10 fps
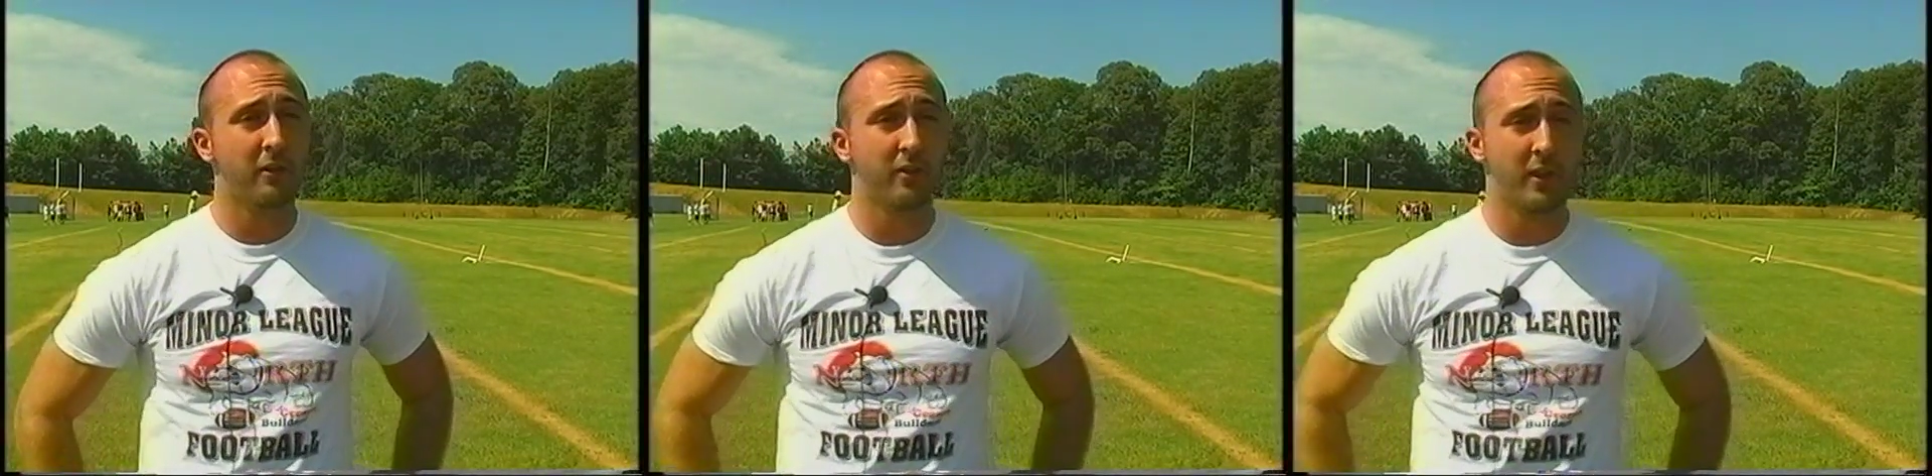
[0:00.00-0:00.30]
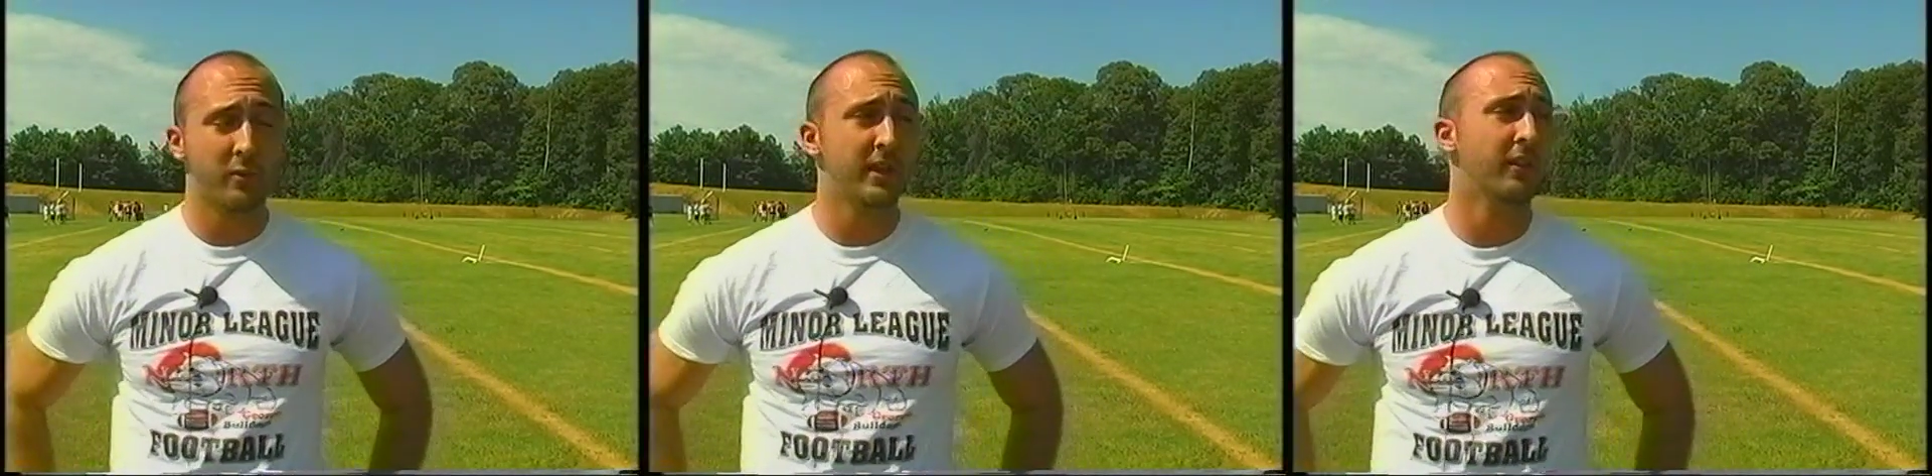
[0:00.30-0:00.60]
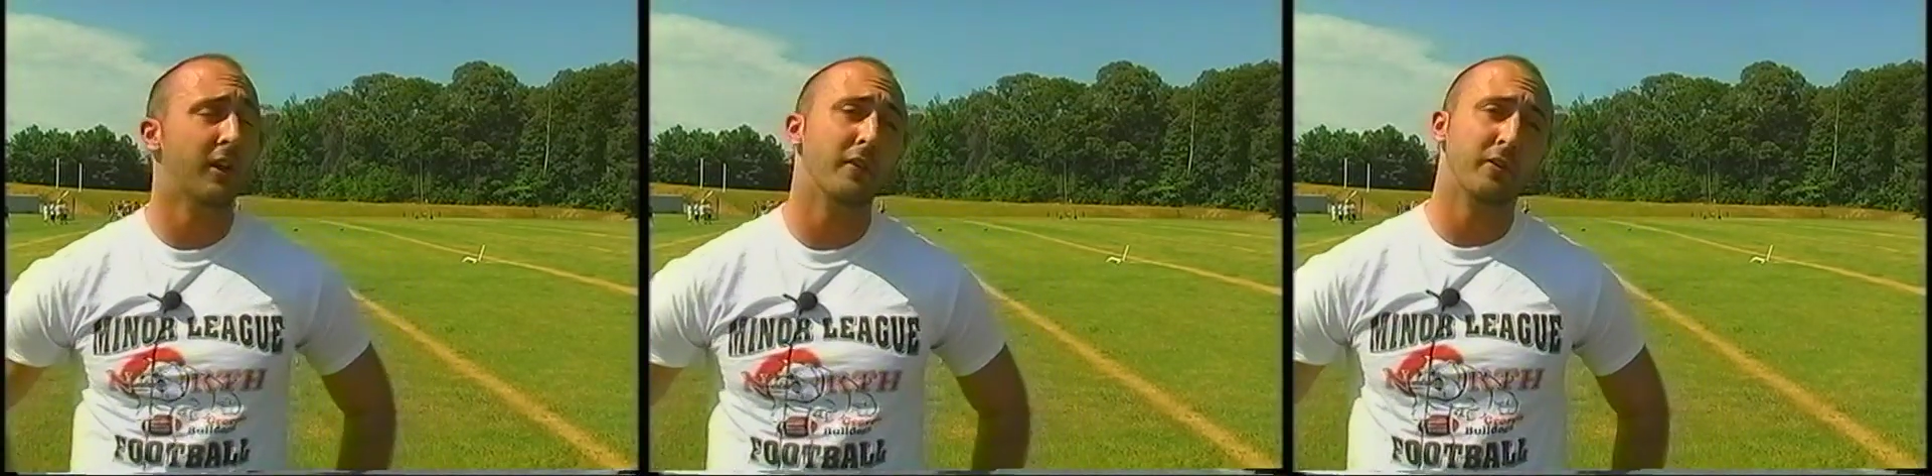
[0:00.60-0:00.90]
So like we got a
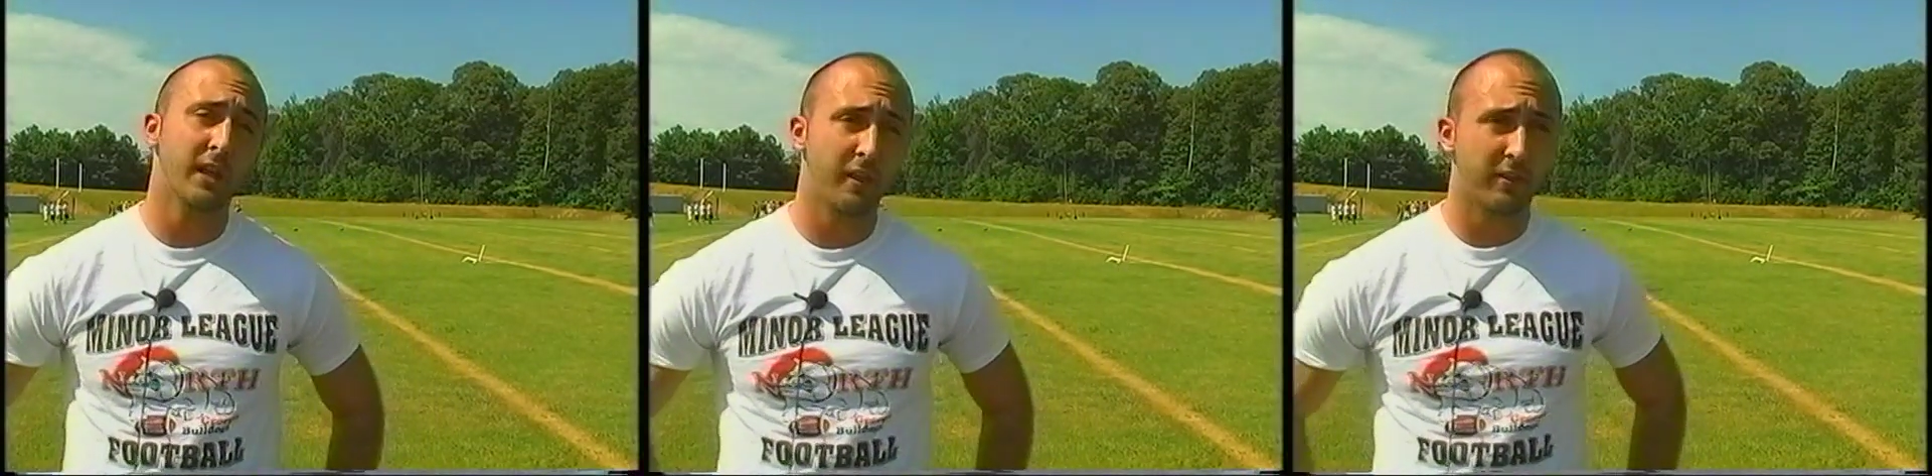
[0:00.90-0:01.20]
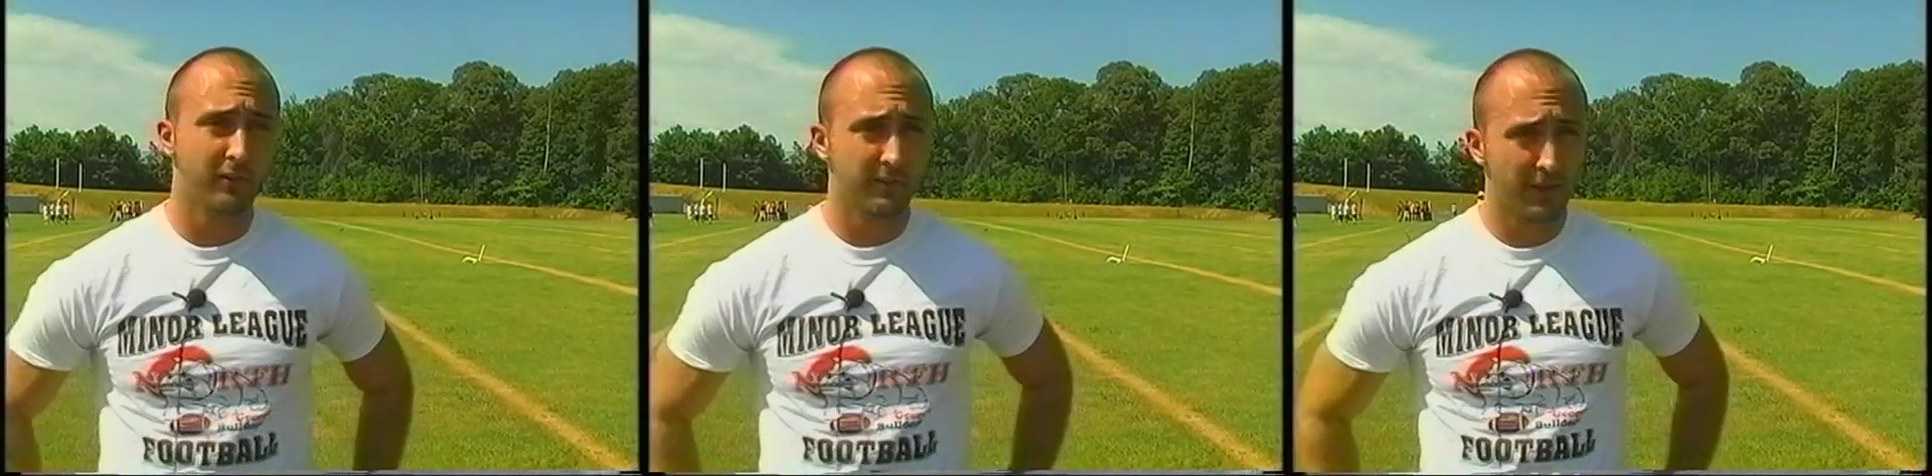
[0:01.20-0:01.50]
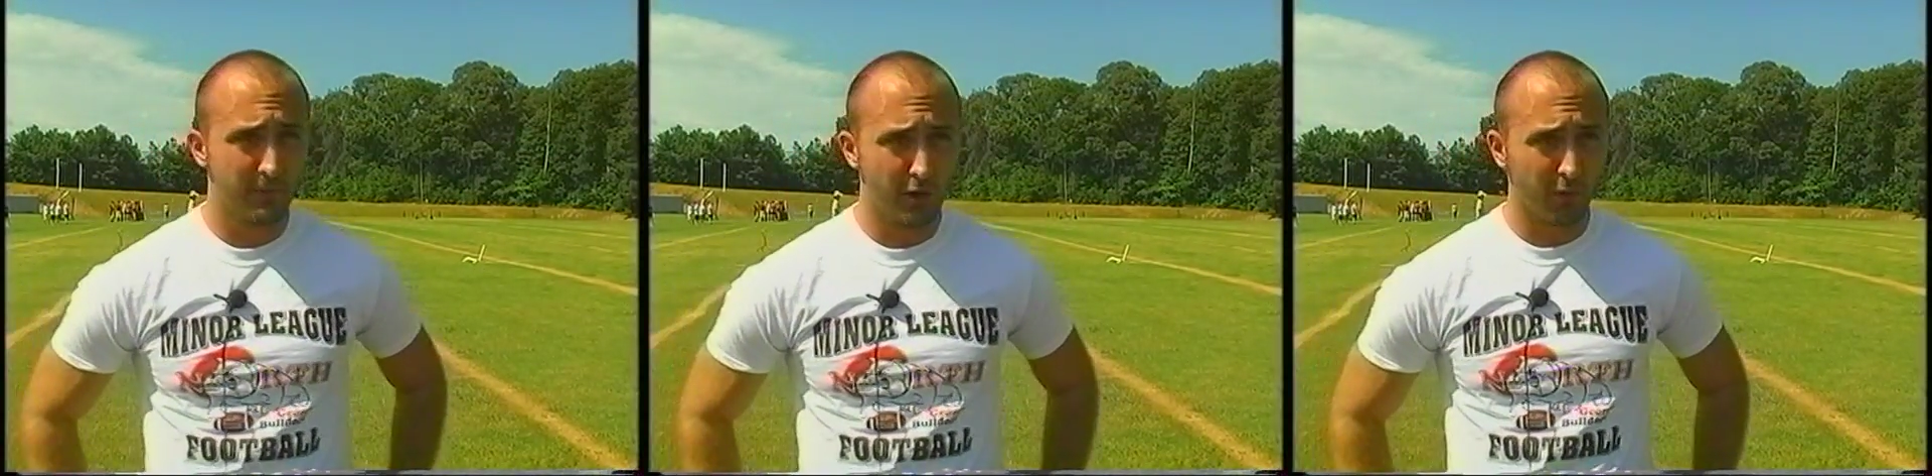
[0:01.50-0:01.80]
lot of our guys getting looked at
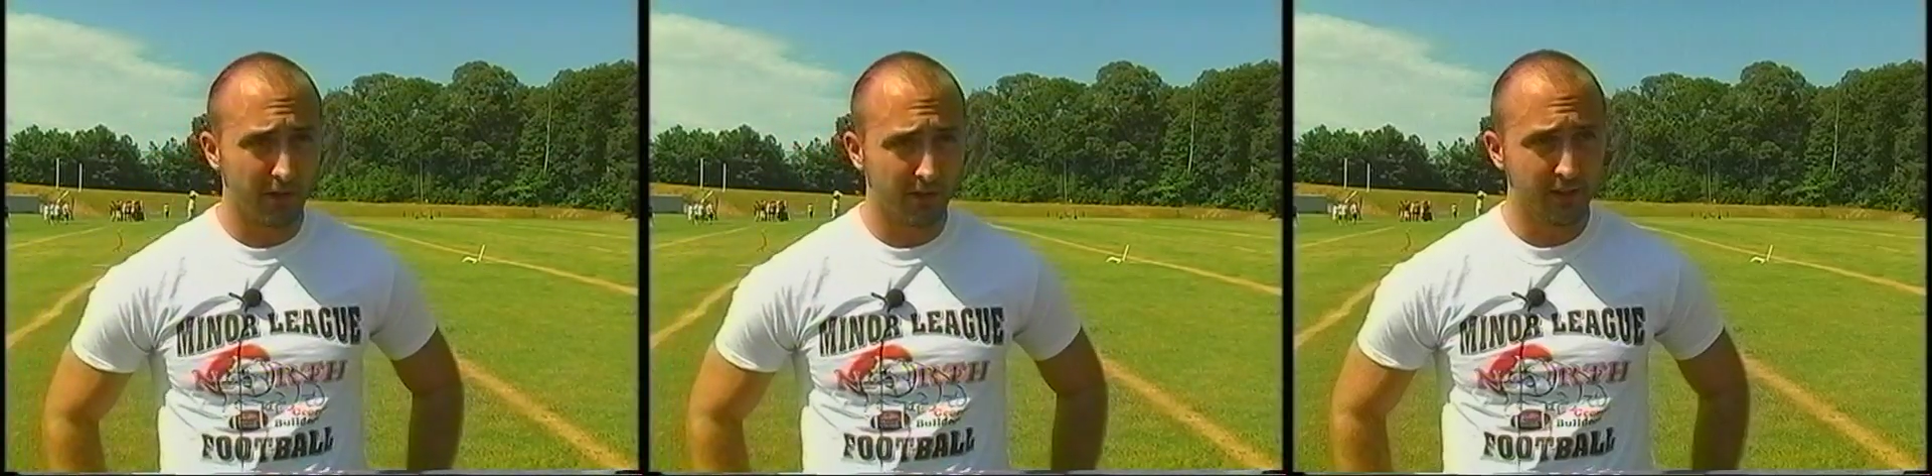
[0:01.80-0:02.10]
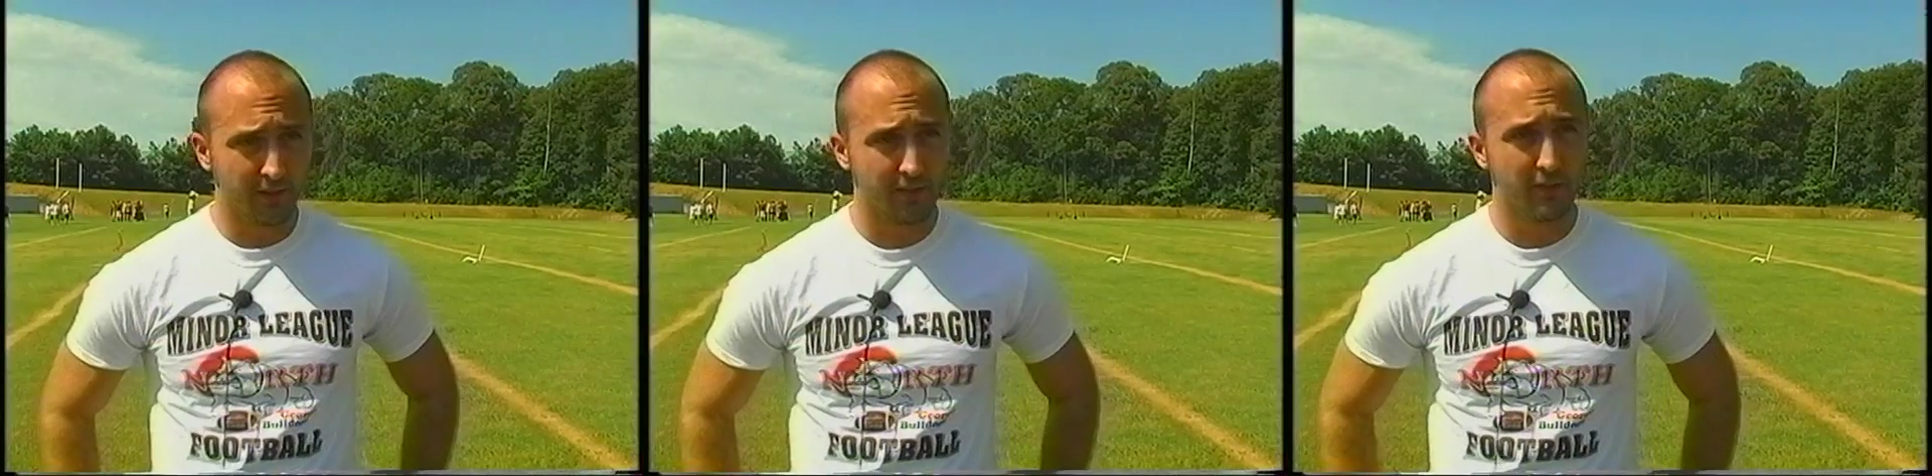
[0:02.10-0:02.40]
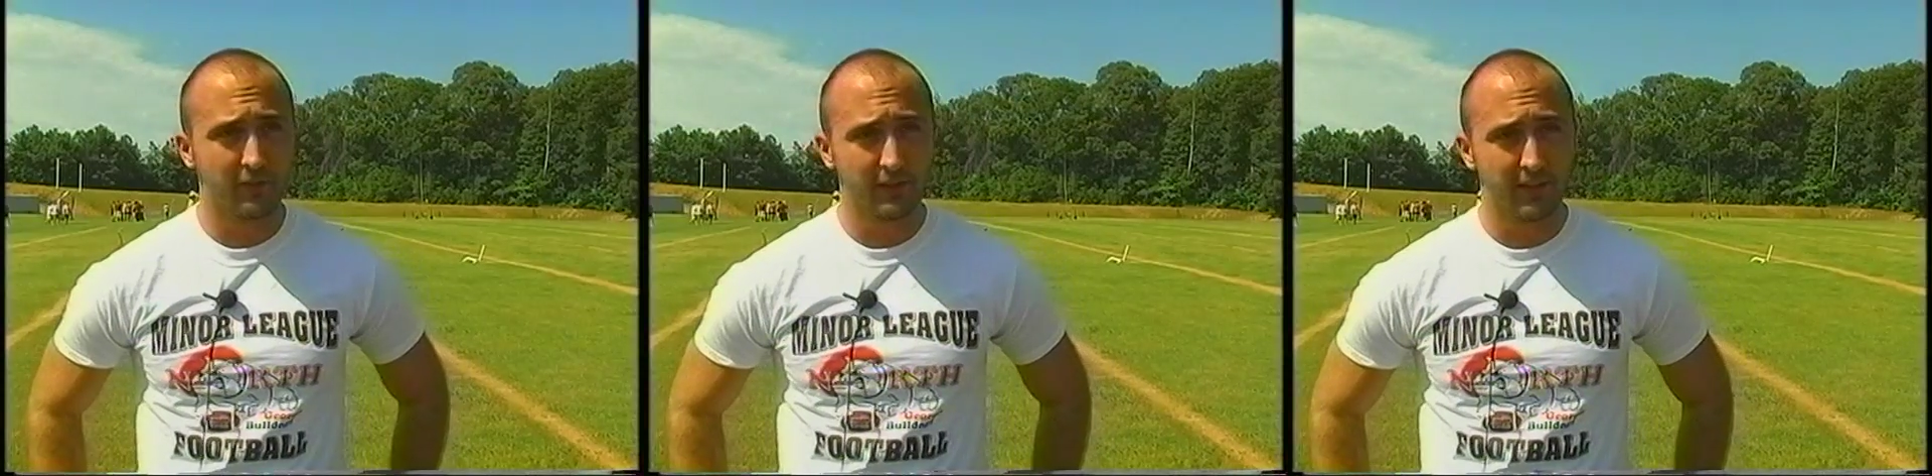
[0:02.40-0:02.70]
by arena leagues and
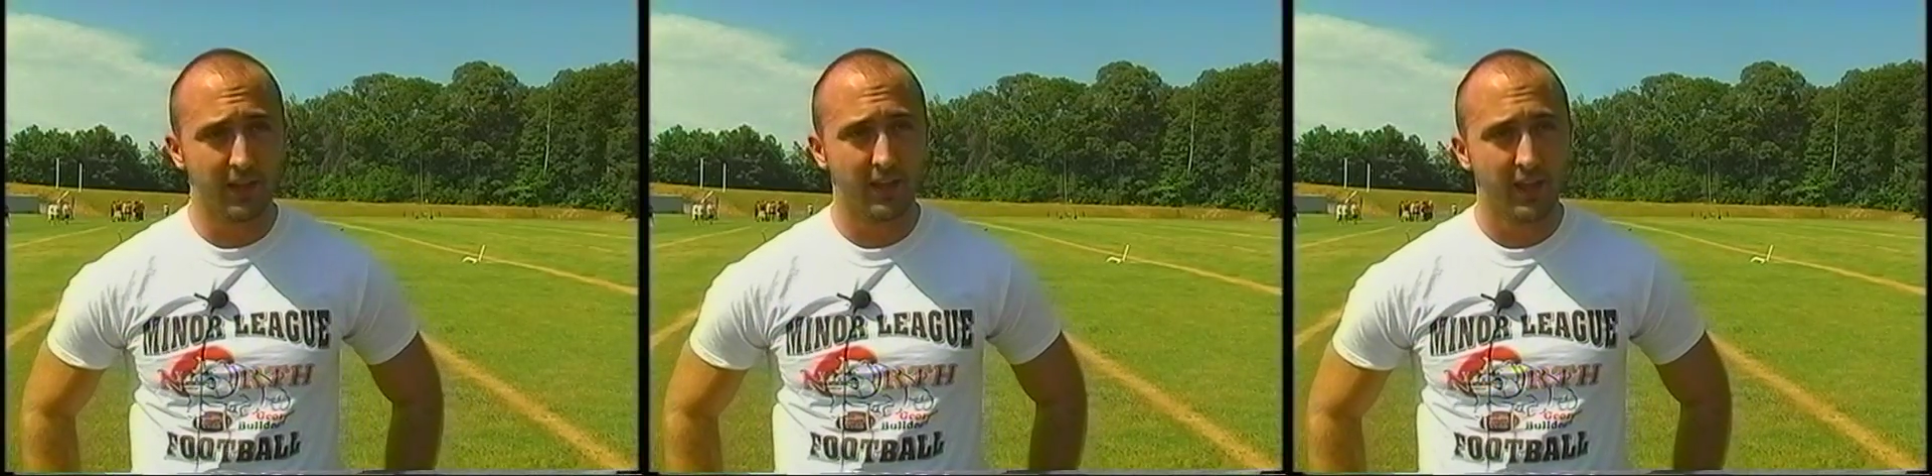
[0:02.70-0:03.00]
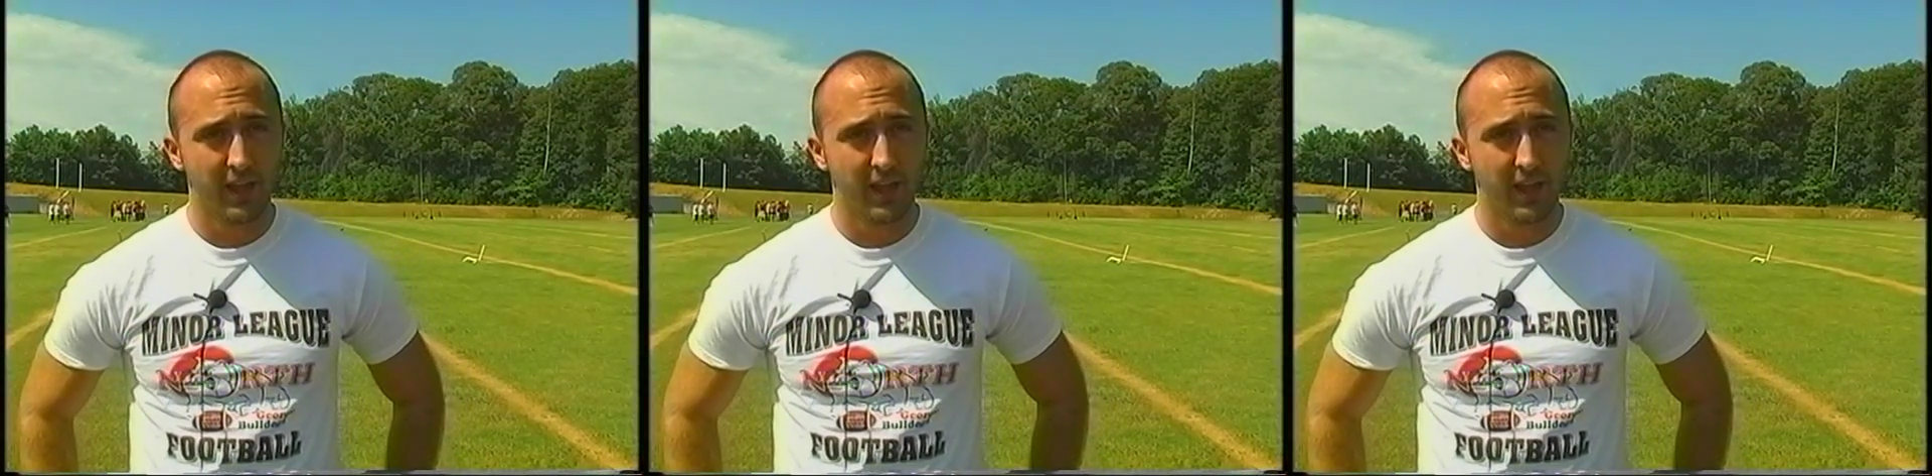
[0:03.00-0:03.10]
stuff like that.